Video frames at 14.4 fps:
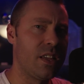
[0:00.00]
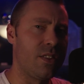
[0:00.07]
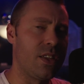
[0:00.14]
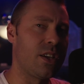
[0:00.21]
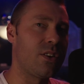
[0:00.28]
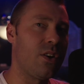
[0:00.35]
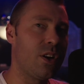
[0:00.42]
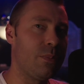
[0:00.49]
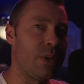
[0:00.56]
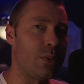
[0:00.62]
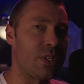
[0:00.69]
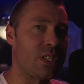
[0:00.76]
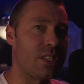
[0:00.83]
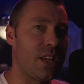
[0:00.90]
the economy
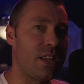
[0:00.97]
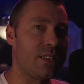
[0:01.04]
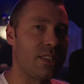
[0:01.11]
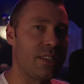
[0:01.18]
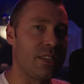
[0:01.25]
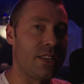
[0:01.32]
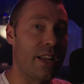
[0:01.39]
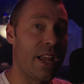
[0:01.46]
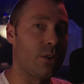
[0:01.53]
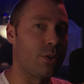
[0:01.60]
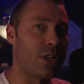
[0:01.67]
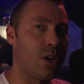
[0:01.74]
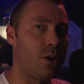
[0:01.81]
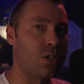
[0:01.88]
was stunted and
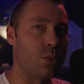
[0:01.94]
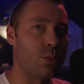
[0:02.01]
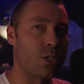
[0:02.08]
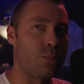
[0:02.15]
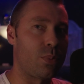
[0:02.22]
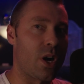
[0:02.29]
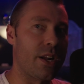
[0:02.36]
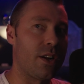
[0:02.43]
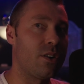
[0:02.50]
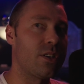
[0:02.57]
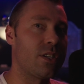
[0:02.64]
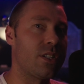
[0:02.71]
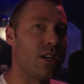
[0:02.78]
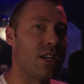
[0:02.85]
agriculture was
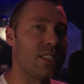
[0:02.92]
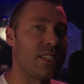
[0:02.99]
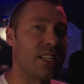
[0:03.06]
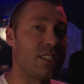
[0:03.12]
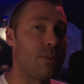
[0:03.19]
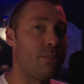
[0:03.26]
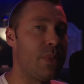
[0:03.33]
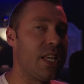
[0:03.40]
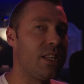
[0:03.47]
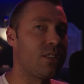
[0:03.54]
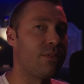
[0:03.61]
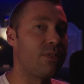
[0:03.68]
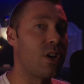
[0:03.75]
prioritised as a means of